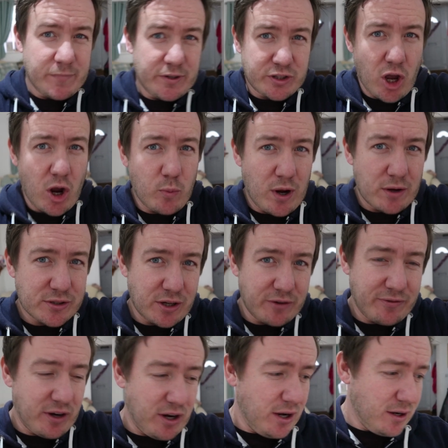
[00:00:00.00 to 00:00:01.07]
It's going well
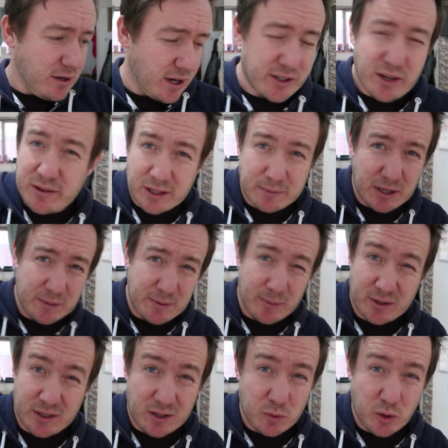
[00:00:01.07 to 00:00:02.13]
so far. I don't think many
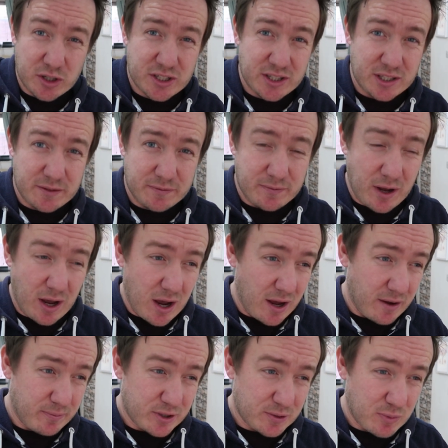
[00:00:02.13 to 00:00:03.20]
people are gonna watch this
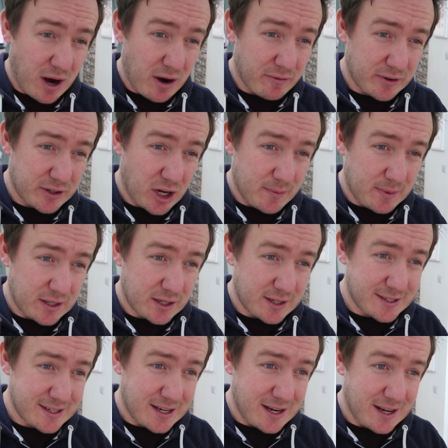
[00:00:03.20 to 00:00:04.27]
sprout video
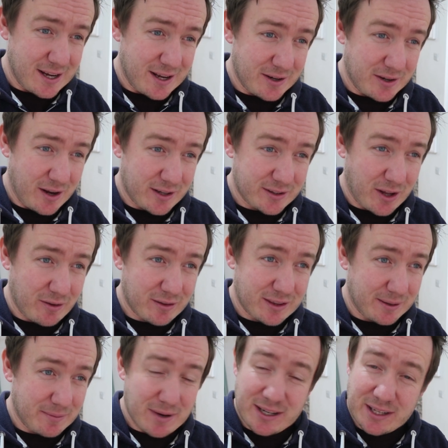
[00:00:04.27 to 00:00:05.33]
because I
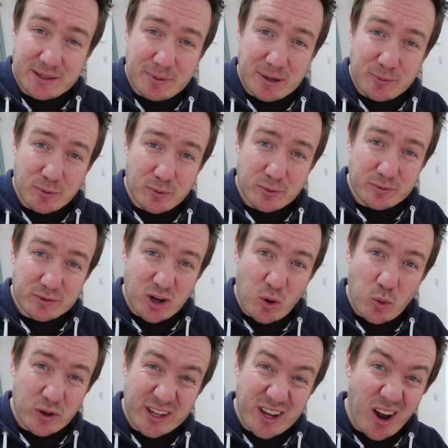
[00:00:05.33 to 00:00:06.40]
don't think many people will
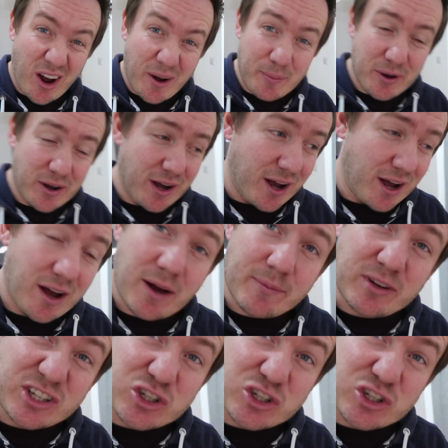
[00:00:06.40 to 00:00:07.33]
know what they are, but I'm